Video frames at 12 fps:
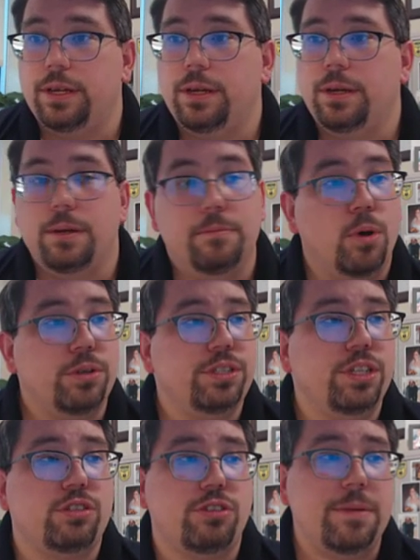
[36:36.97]
Most of your
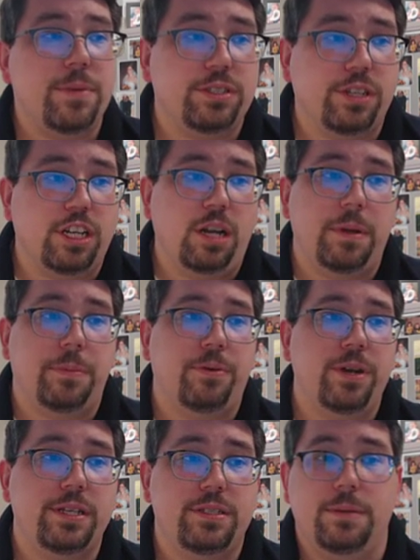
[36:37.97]
treatments are going to be pretty
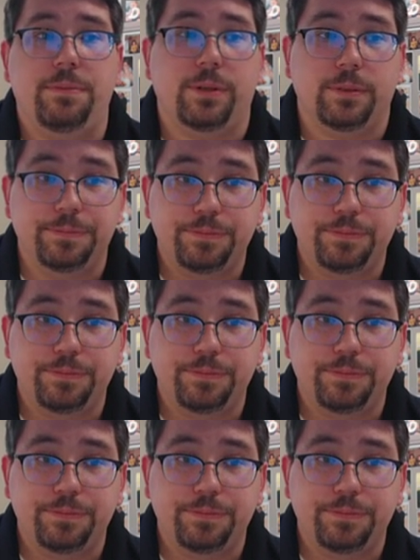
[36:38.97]
simple.